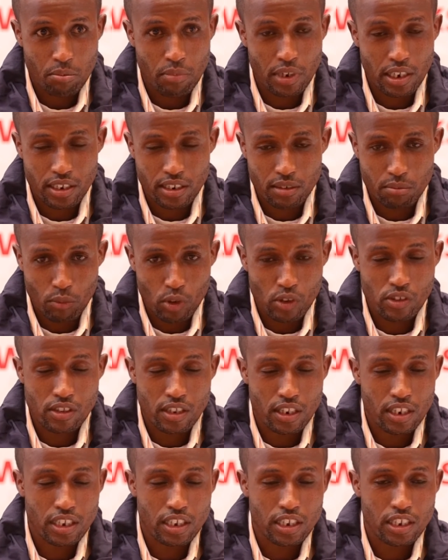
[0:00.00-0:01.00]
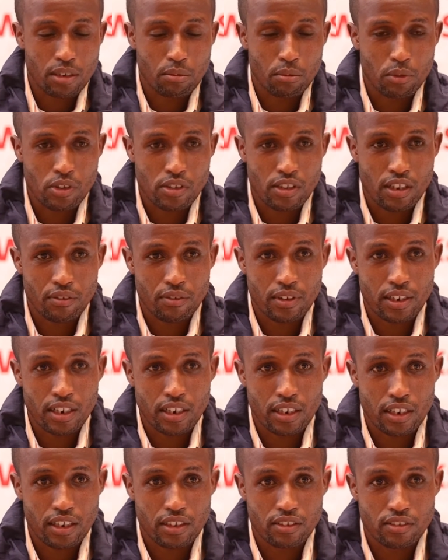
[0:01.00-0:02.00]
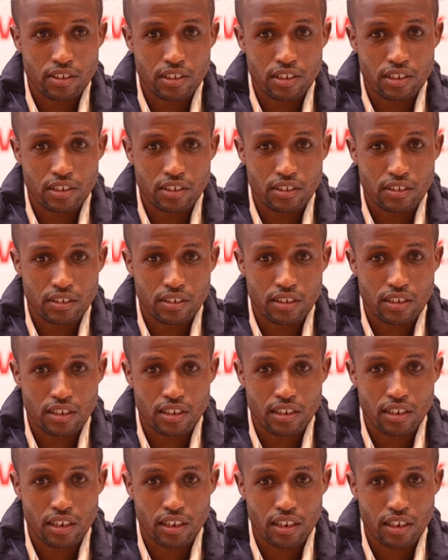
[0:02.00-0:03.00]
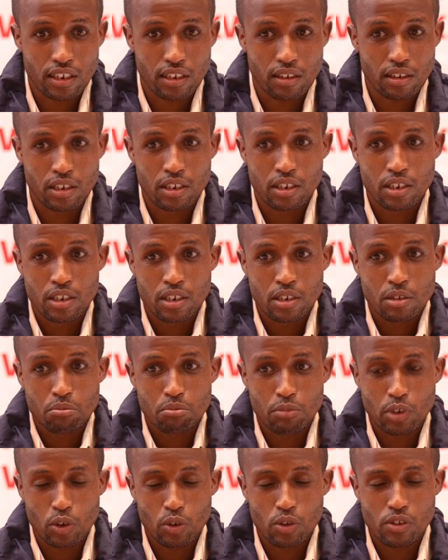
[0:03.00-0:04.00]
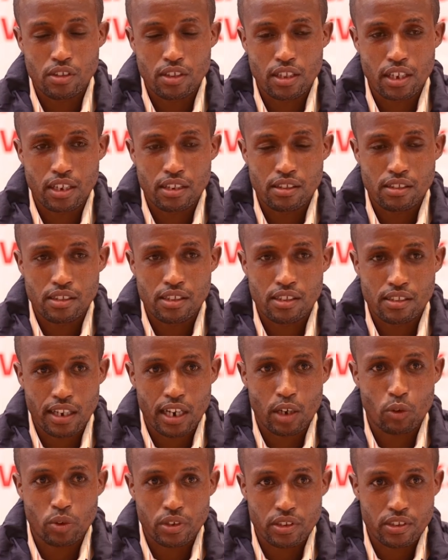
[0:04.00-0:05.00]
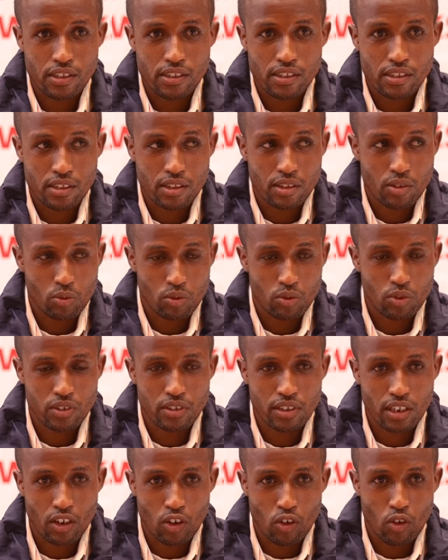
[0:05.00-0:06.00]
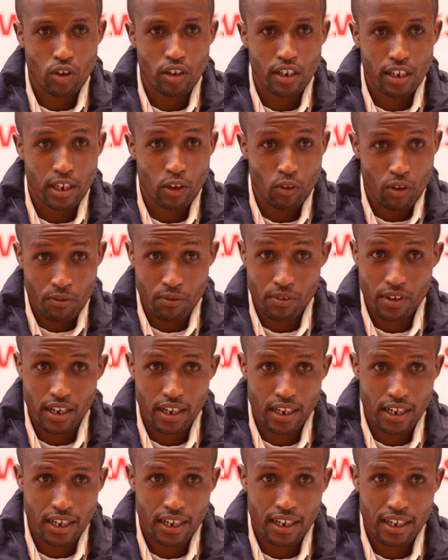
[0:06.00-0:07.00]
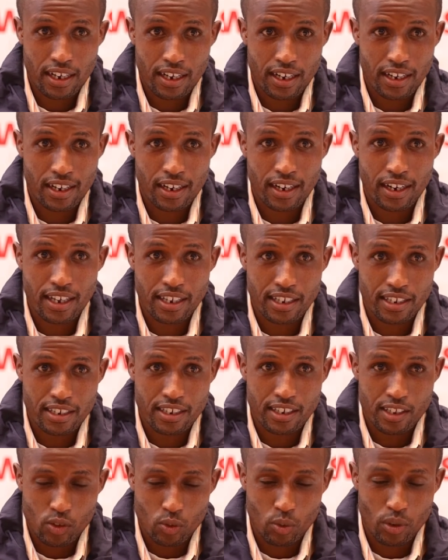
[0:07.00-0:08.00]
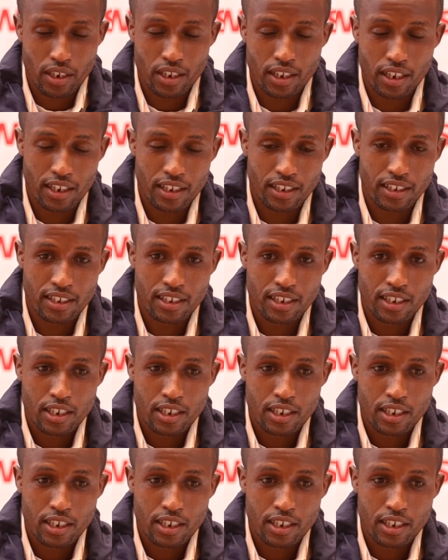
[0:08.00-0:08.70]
But mostly in most African countries, because there is these languages which are called lingua franca, like Kiswahili,